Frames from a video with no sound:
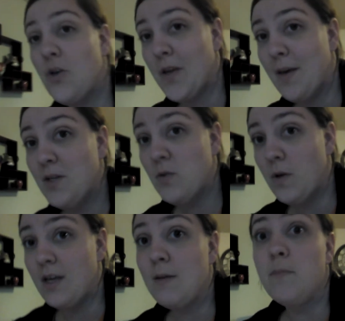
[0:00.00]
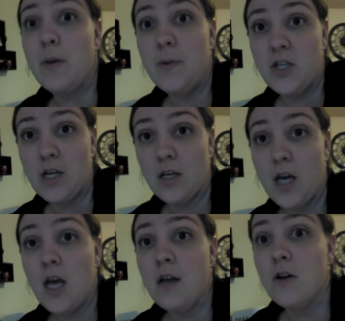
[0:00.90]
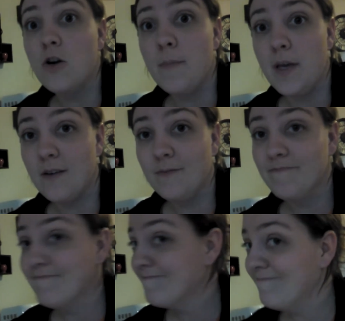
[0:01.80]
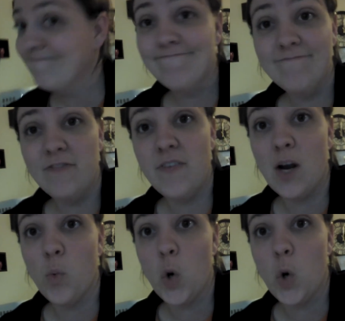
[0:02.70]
Don't get between baby chick and her meal. Fair